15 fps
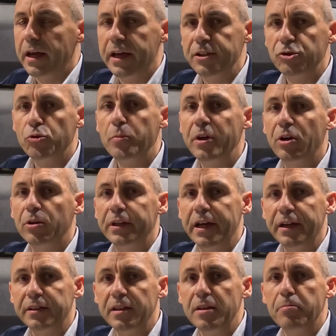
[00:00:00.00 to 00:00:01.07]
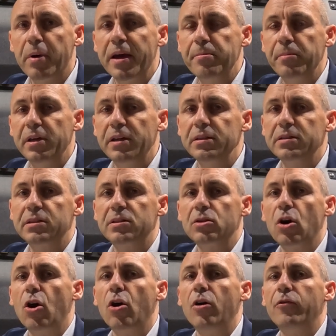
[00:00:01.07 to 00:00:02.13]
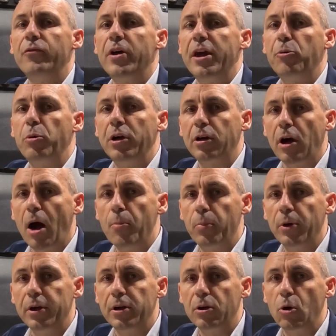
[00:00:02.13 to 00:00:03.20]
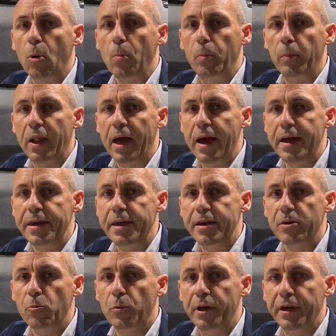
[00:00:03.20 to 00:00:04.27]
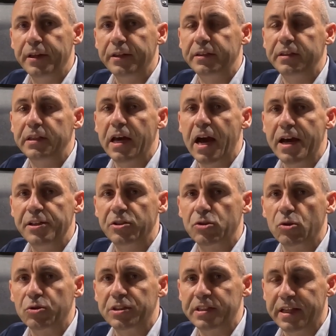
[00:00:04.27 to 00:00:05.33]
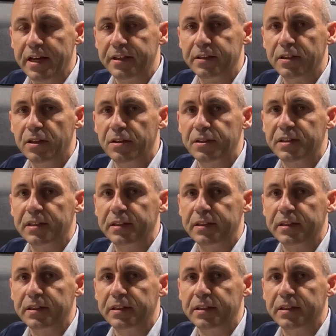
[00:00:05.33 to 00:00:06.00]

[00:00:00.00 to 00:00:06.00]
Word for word: has to be connected by means of a coupler complying with the ISO standard